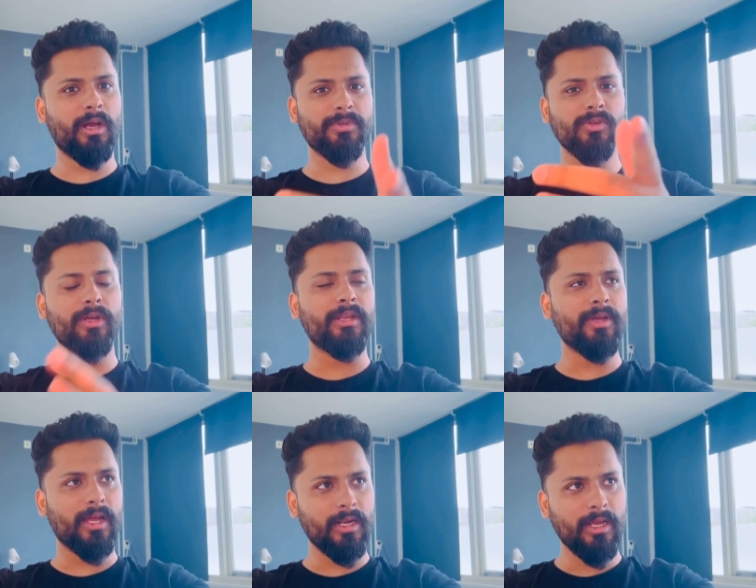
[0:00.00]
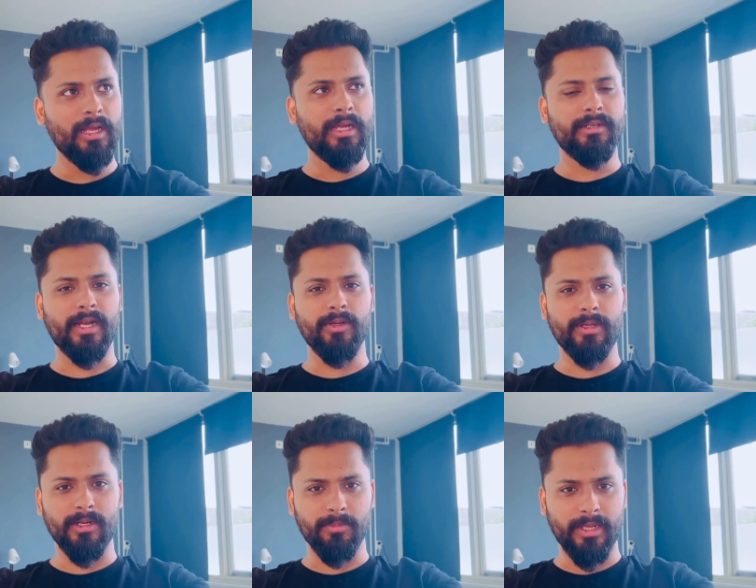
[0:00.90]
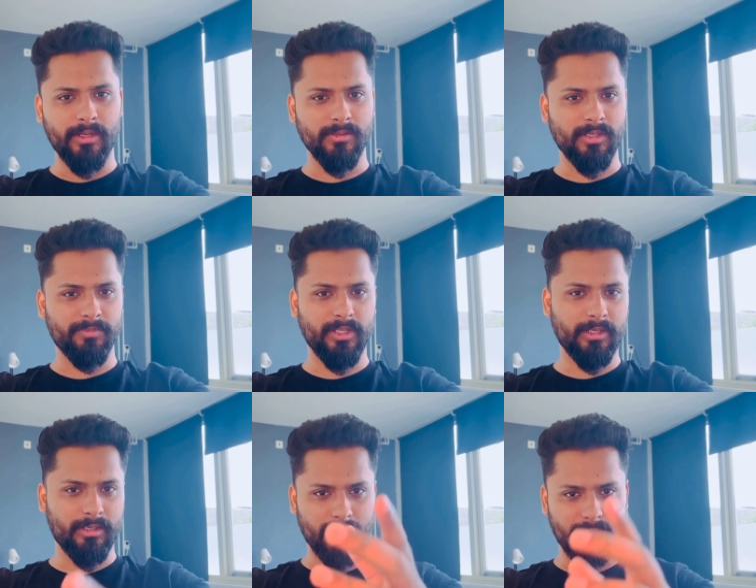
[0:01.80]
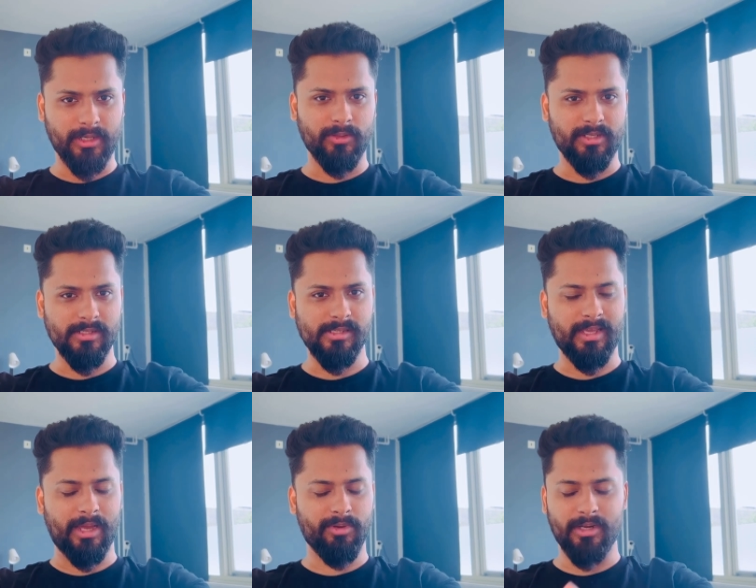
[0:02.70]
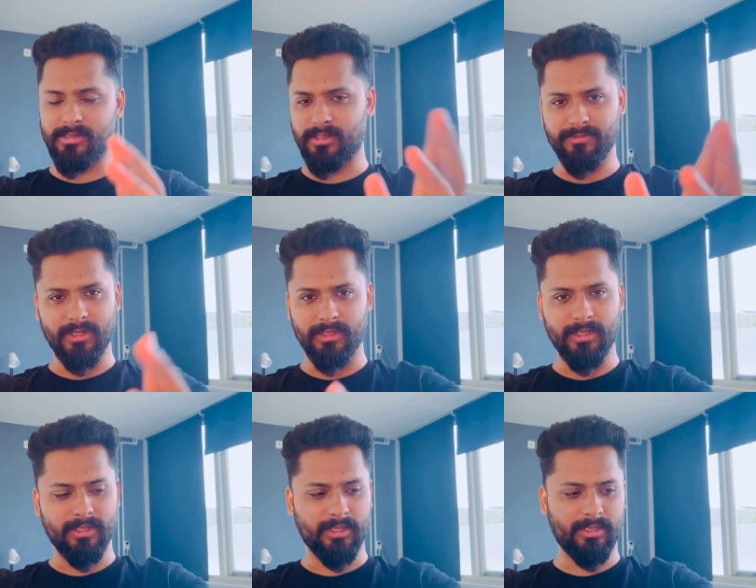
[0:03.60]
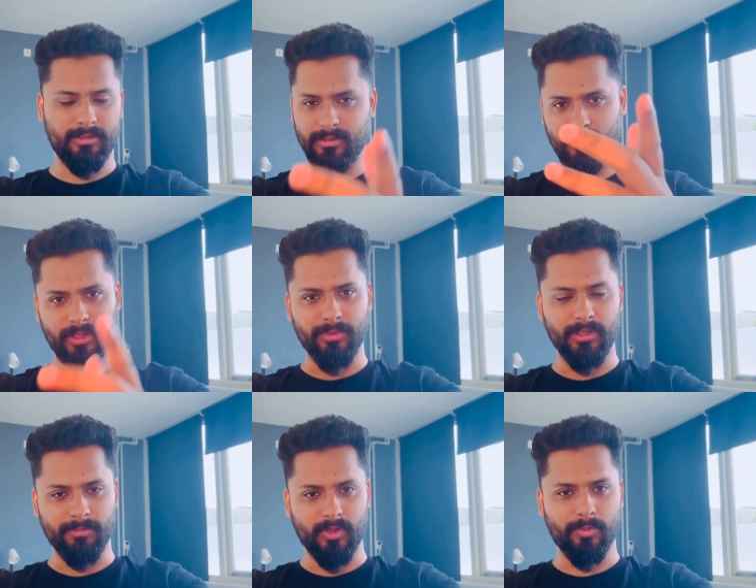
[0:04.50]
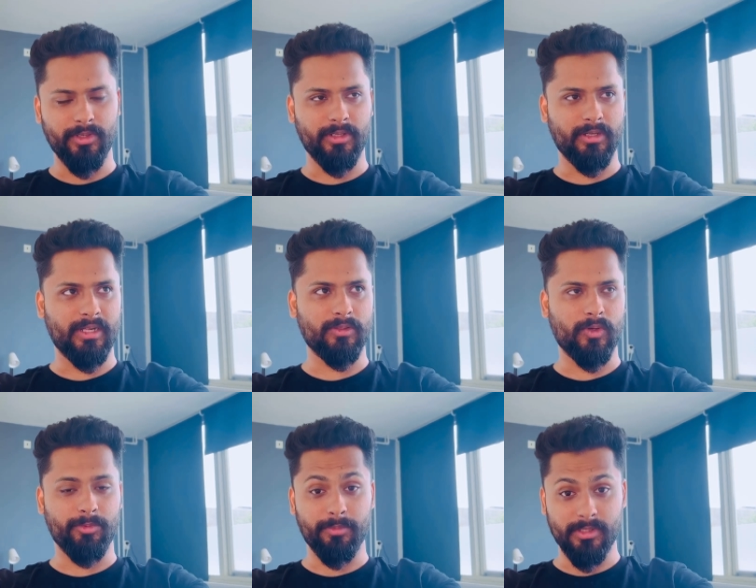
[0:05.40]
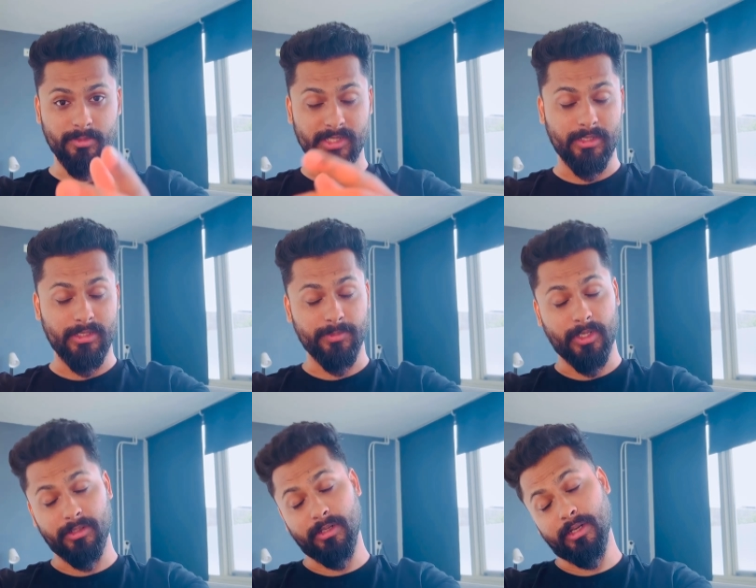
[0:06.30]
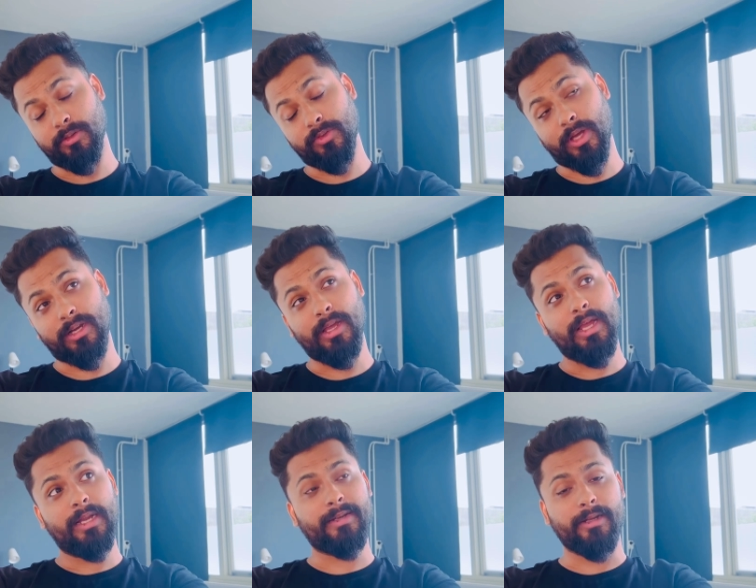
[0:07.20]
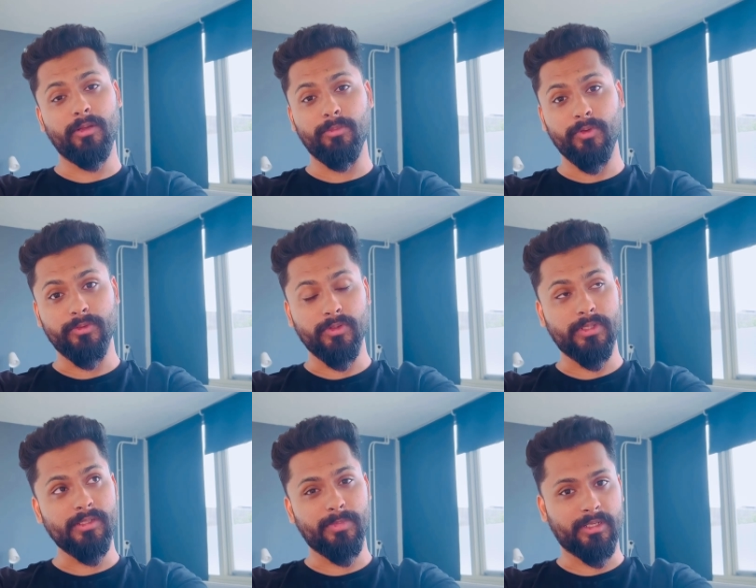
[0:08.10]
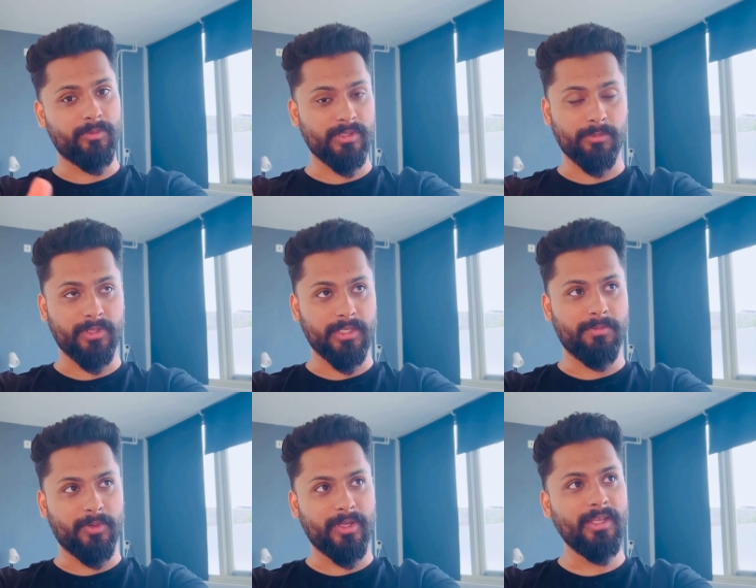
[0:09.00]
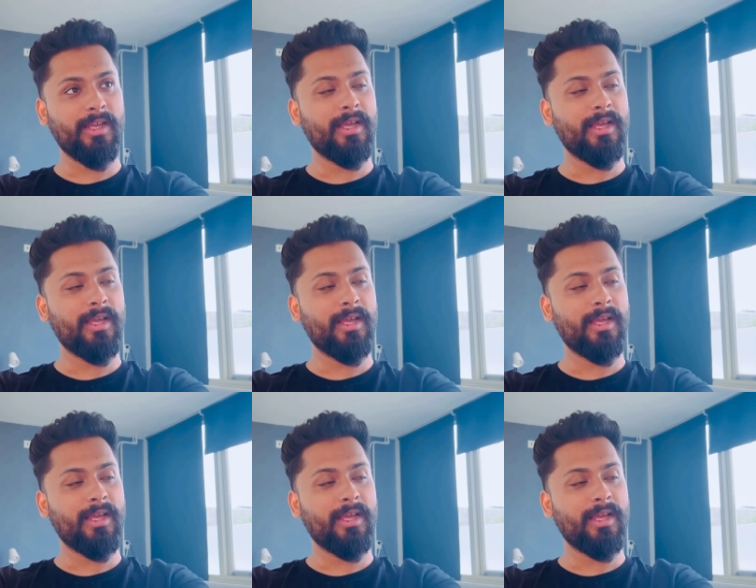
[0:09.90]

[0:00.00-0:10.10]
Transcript: So anyway, I'll try to get a mic or something and try to adjust the camera and stuff like that. Commented and personal message. So I'll try to improve those things, but give me some time, okay?